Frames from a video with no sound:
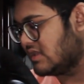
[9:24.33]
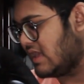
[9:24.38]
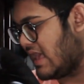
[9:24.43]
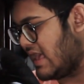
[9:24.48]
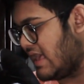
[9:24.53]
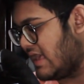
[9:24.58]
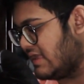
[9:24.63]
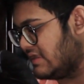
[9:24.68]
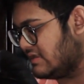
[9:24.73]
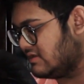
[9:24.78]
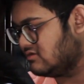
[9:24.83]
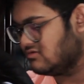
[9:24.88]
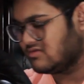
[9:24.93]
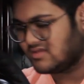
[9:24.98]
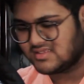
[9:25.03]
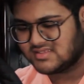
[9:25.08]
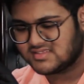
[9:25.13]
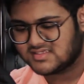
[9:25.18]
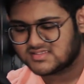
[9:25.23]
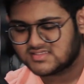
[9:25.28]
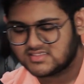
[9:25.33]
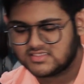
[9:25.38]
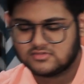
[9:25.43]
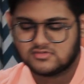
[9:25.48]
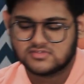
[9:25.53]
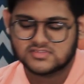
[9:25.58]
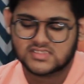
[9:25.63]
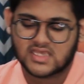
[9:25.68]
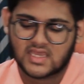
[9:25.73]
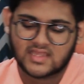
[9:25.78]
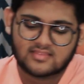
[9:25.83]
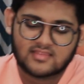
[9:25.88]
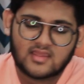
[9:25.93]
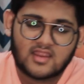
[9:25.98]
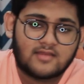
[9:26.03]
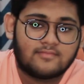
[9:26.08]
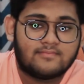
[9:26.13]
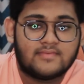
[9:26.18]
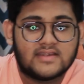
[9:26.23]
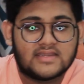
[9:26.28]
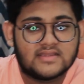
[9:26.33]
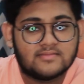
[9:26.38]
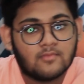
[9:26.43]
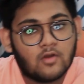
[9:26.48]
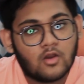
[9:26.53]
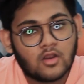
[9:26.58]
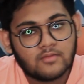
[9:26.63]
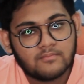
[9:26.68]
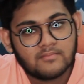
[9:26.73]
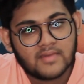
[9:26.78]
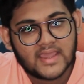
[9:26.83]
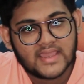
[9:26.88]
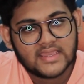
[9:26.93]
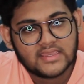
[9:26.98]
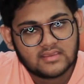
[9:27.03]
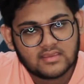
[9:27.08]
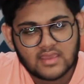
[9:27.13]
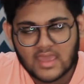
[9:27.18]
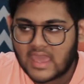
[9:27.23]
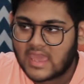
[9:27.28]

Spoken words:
and you can just use a third-party mod mic,